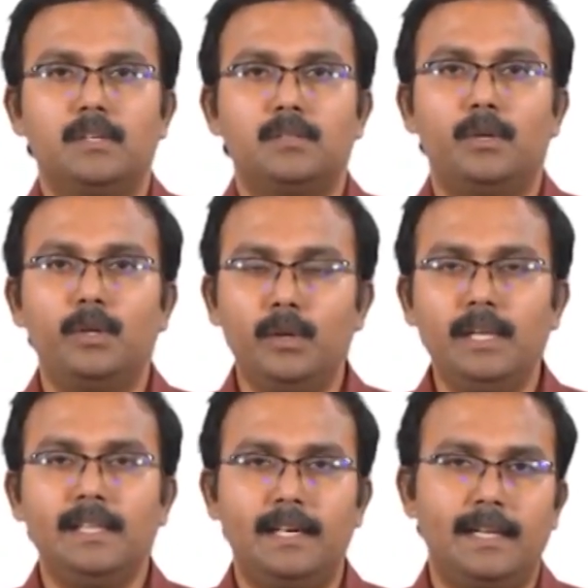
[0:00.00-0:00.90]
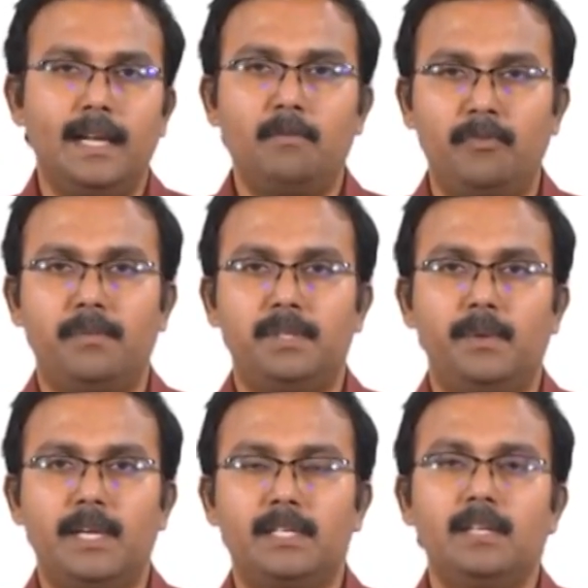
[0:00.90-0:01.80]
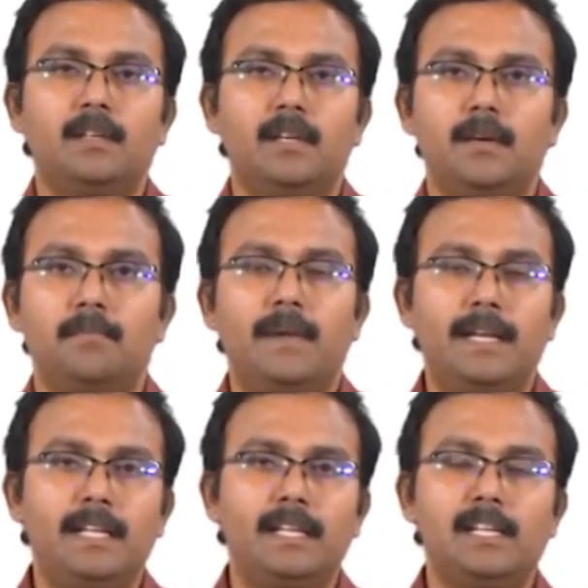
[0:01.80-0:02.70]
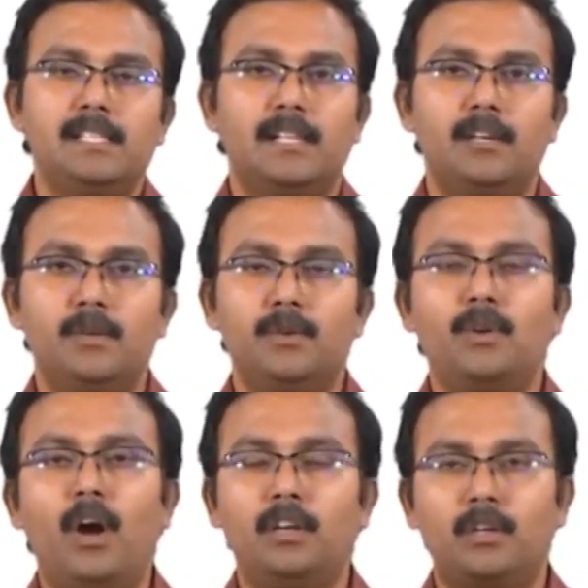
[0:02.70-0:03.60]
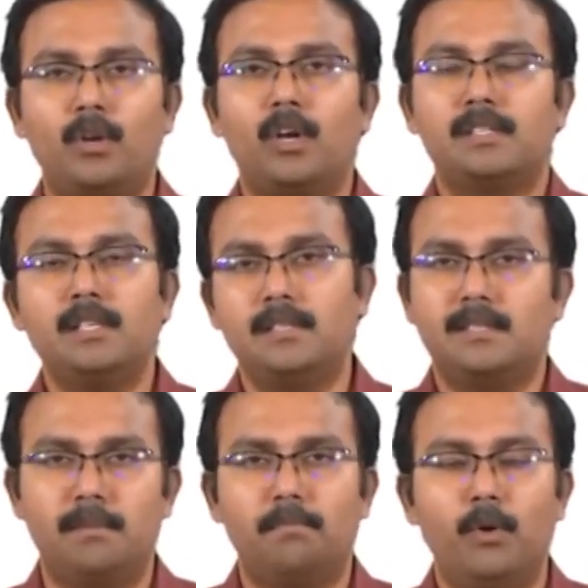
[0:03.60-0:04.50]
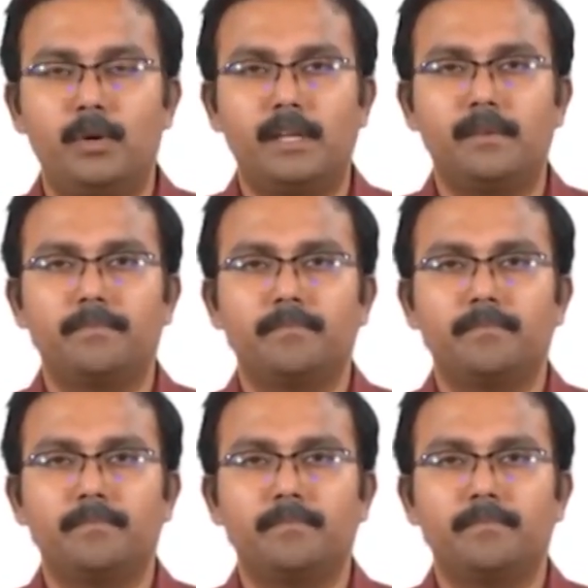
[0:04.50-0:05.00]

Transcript: So, during the time of observation, materials do not cross the system boundary.